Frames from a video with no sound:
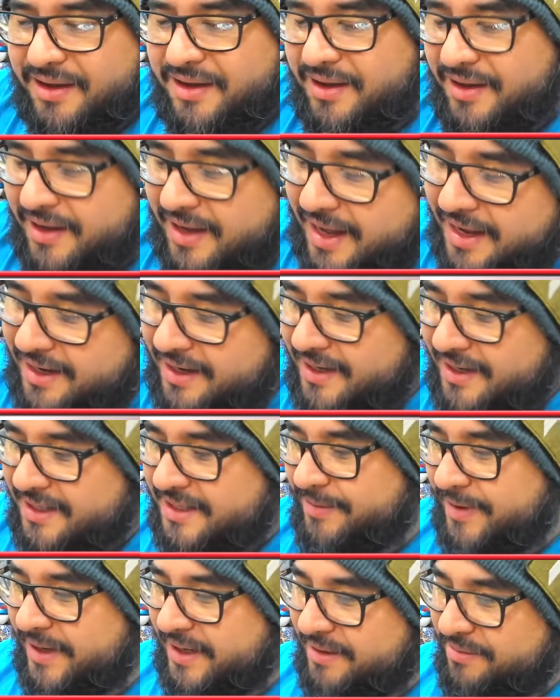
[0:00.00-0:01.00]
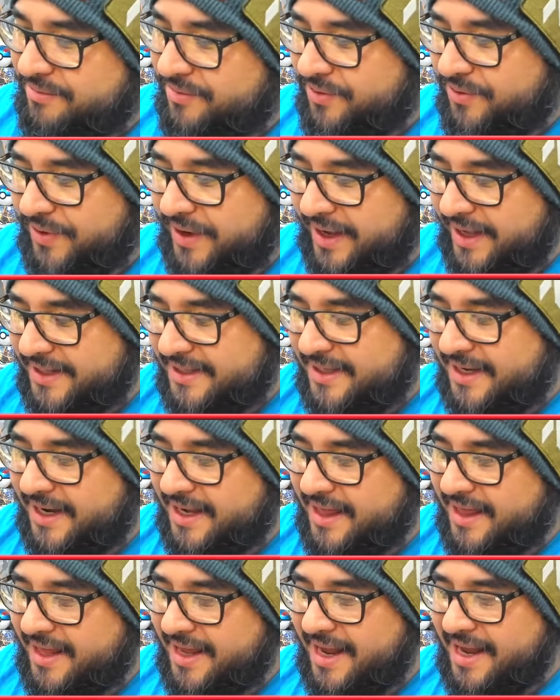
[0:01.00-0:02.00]
I didn't expect more hits like
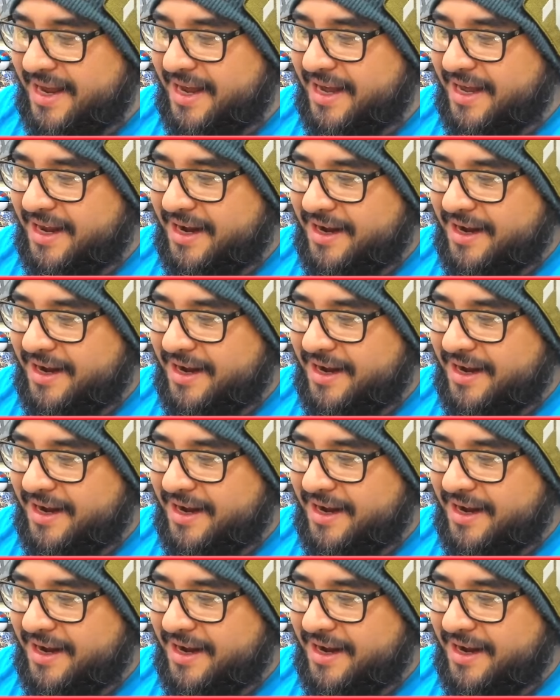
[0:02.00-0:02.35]
that.